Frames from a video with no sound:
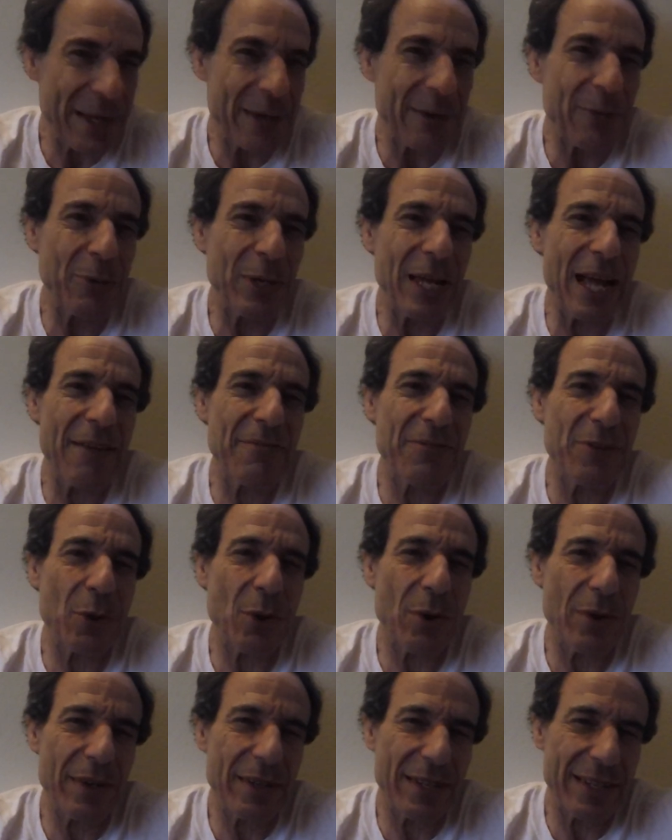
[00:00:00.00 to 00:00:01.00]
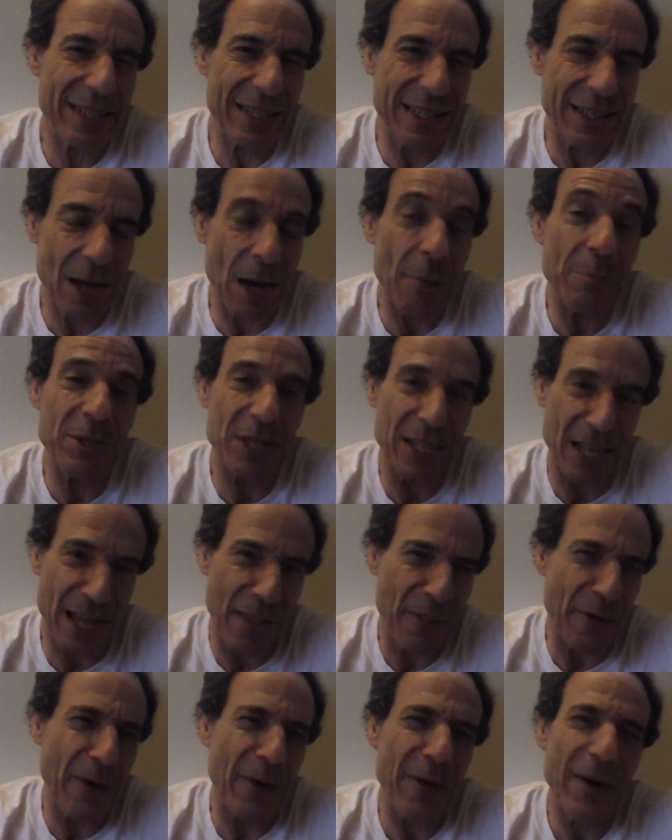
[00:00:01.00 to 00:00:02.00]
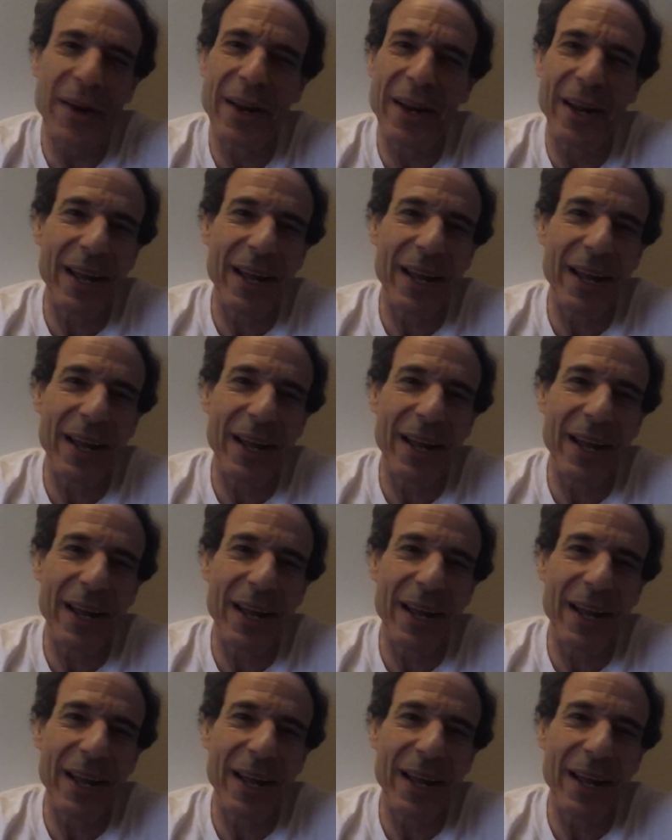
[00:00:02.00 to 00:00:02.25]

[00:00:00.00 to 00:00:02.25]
and we have to come together.